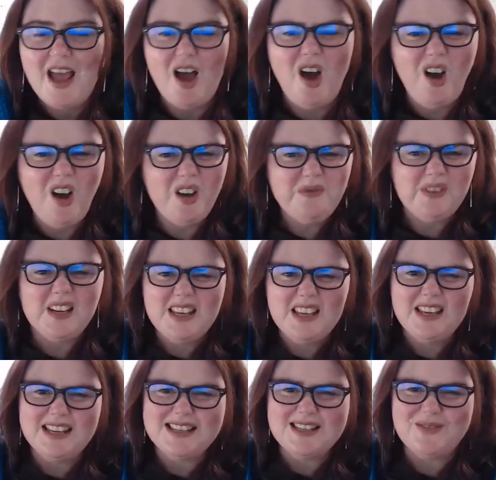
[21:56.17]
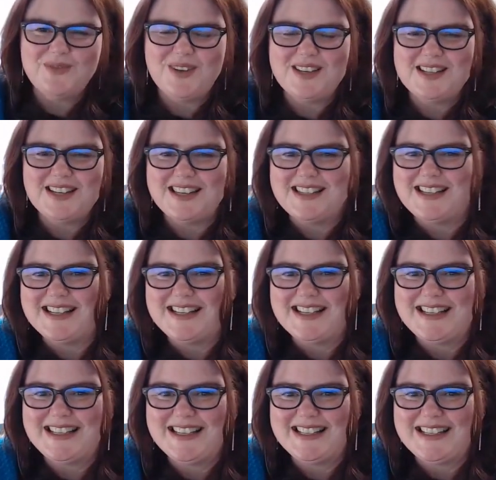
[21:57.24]
Hopefully you get some fantastic
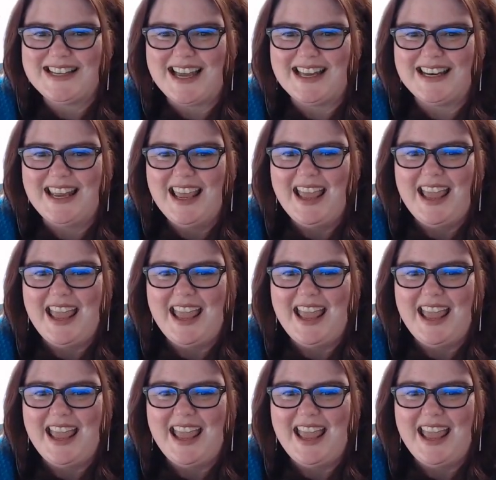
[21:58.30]
knitting done,